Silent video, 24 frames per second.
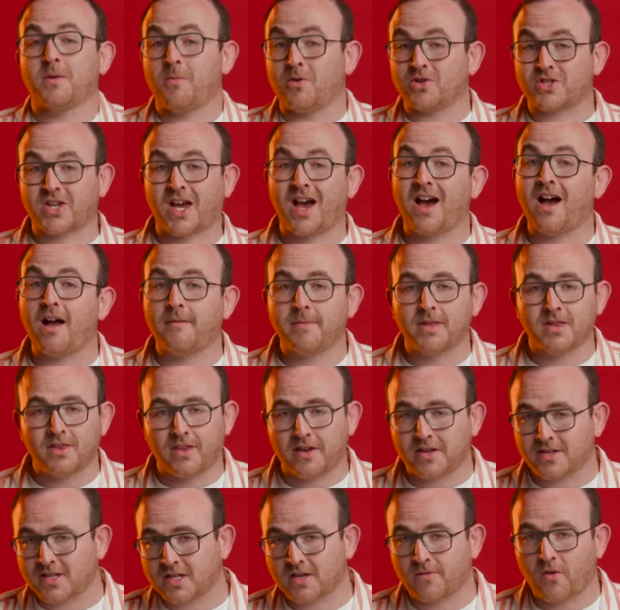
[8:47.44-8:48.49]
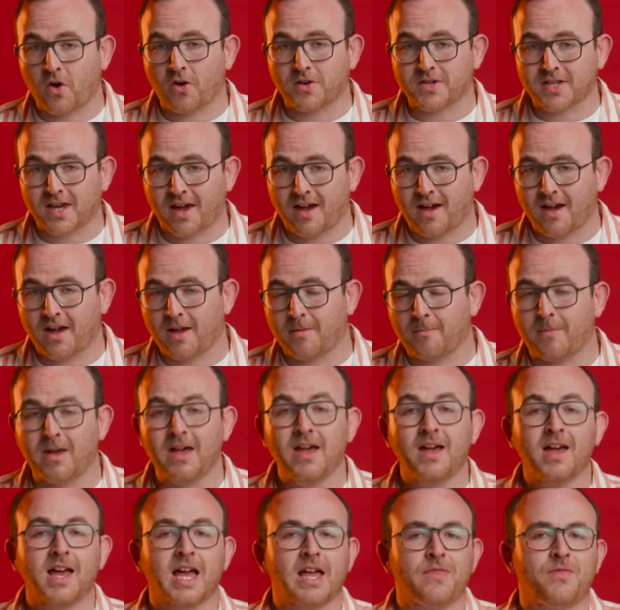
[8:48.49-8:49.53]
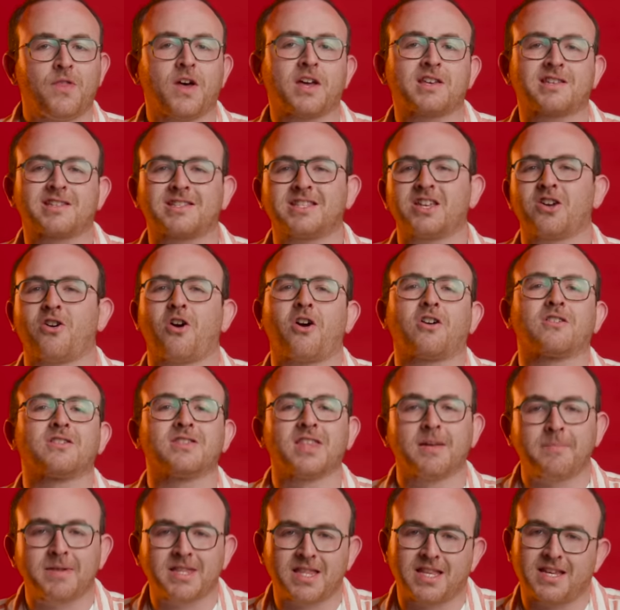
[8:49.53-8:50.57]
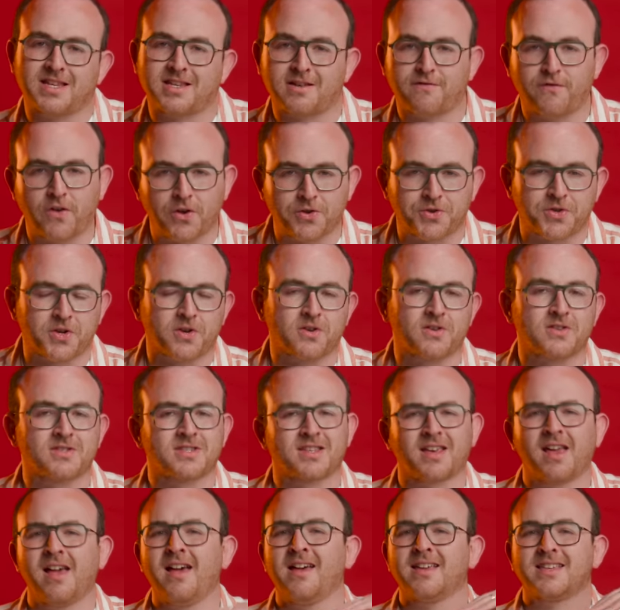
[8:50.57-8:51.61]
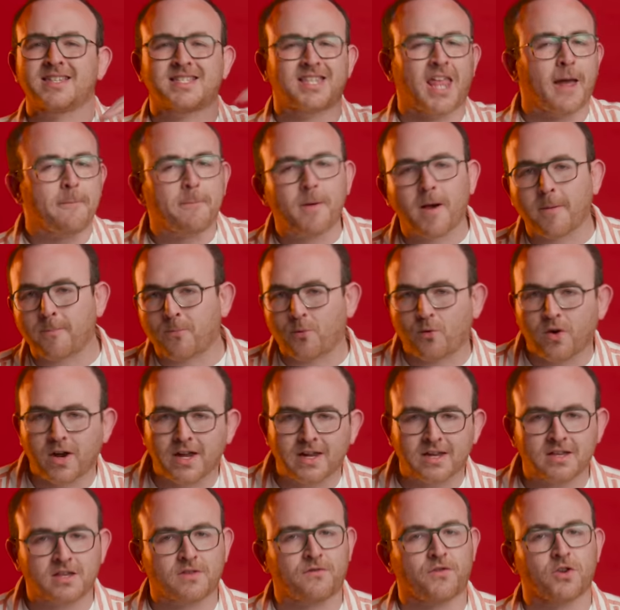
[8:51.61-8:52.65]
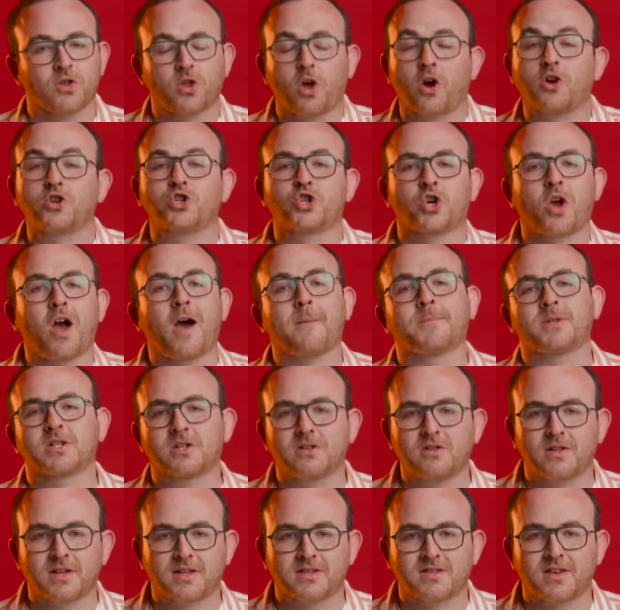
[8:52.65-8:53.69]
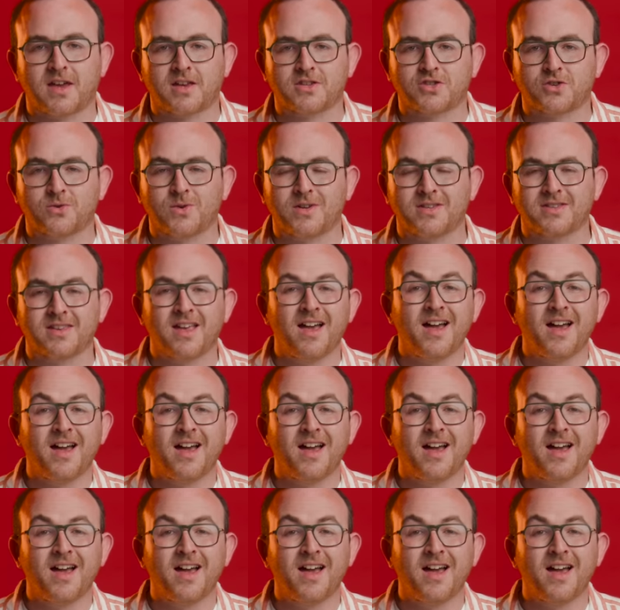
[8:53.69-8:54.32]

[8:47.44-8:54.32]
of the most common lenses of all time, and thus there are limitless filters, step-up rings for larger optical accessories,